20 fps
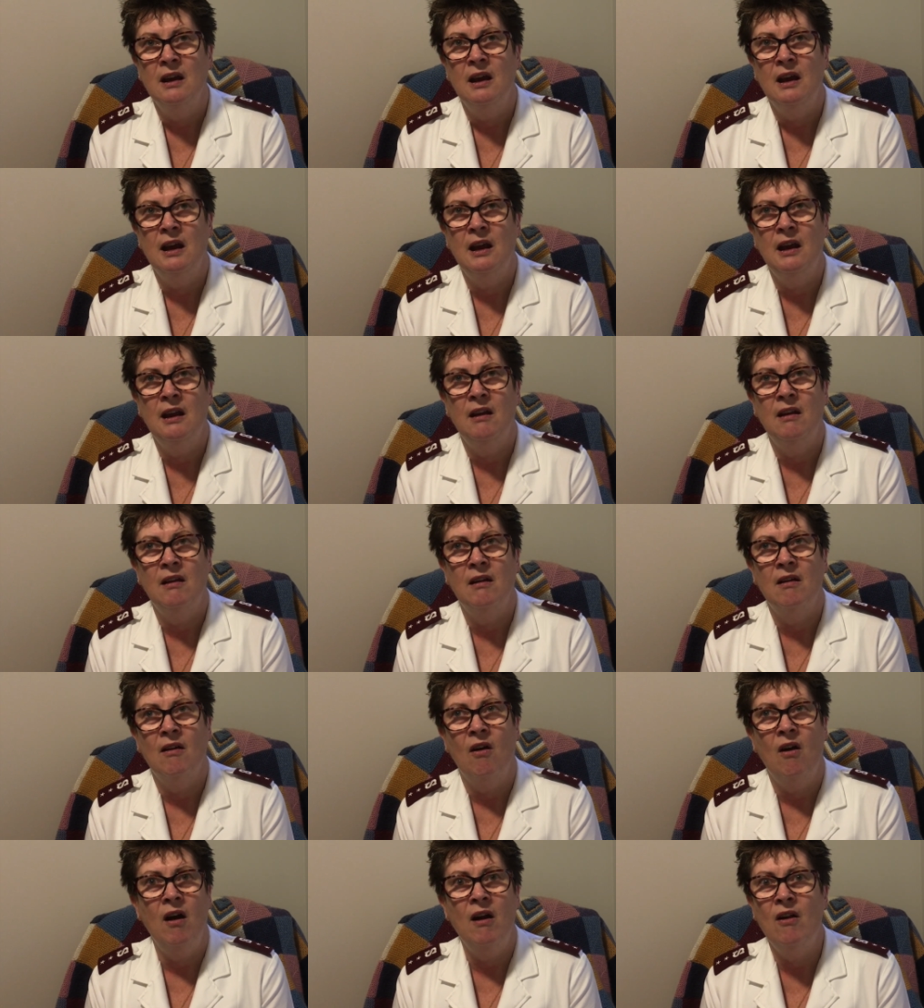
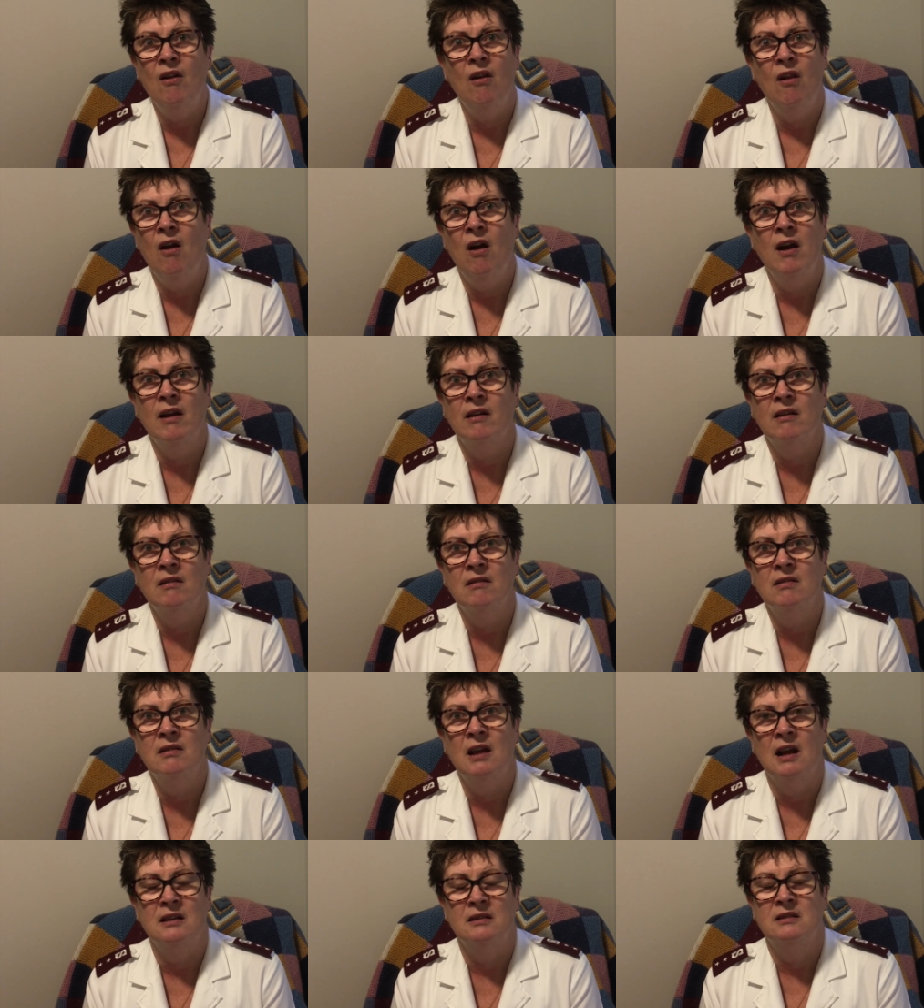And I don't like
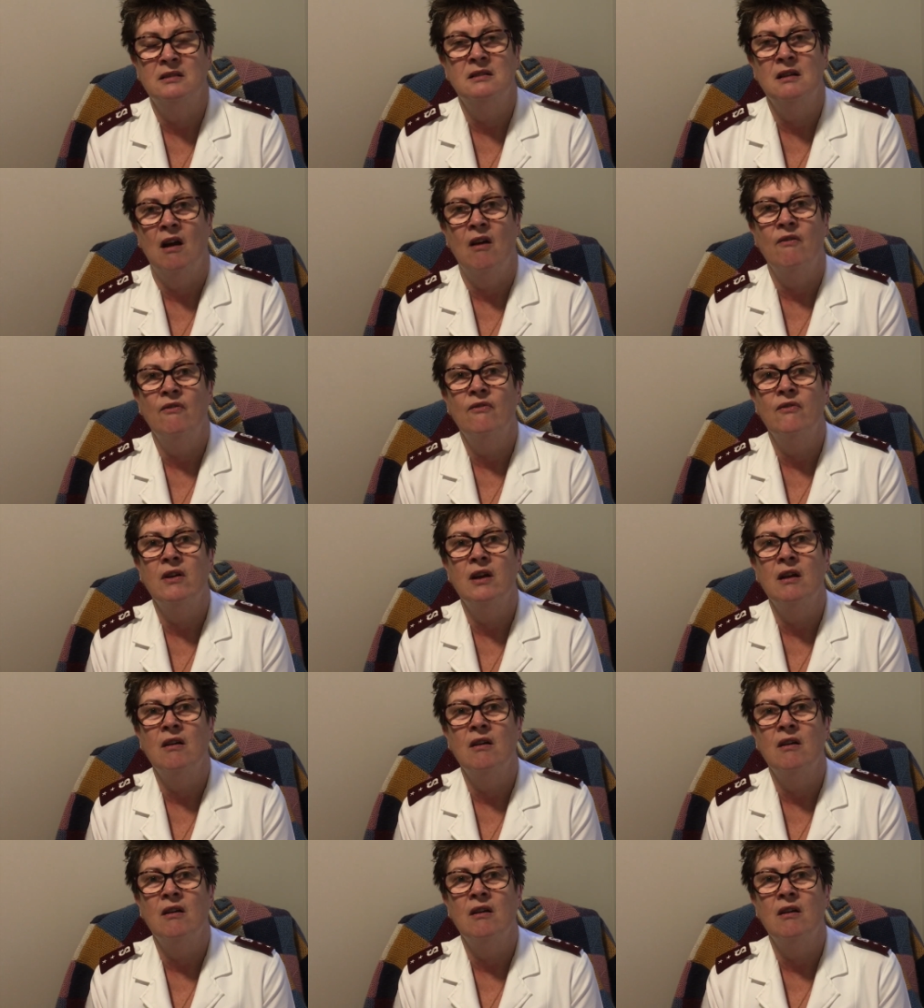that stuff.